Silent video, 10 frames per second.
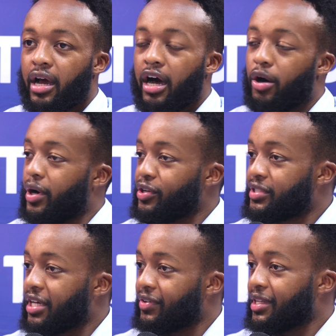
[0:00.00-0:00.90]
how are you
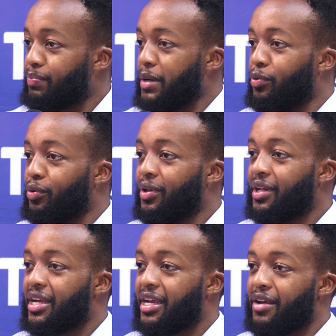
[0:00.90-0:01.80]
serving the people
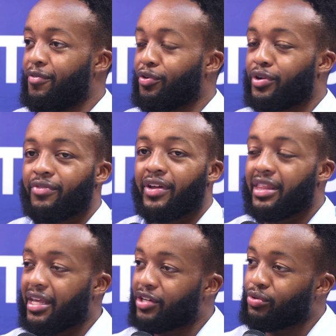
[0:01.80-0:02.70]
if you're not even
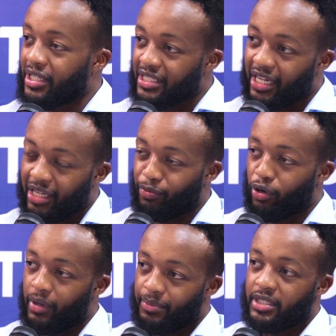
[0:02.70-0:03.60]
there to understand their
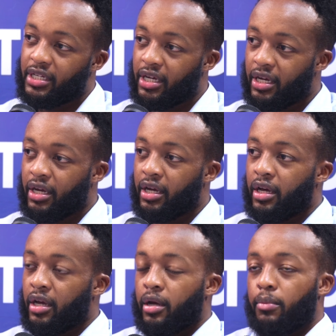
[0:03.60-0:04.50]
problems?
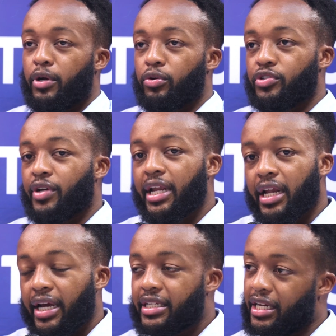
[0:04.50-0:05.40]
Because you get
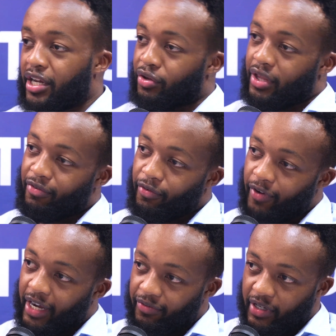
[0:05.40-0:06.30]
elected and you're there for
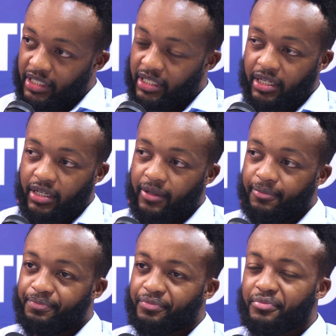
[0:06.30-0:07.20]
5 years.
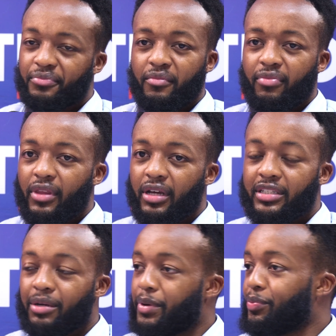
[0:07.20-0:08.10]

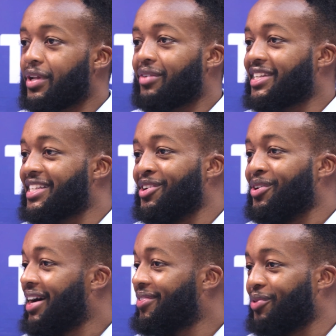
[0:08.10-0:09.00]
Some people never see you
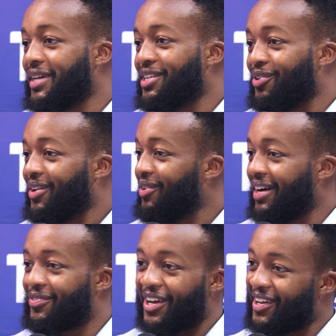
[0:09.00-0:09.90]
after
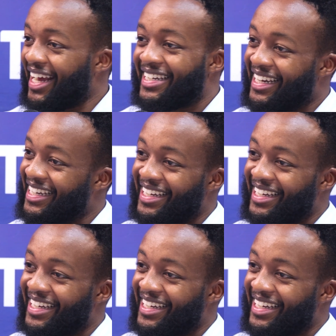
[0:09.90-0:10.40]
you're elected.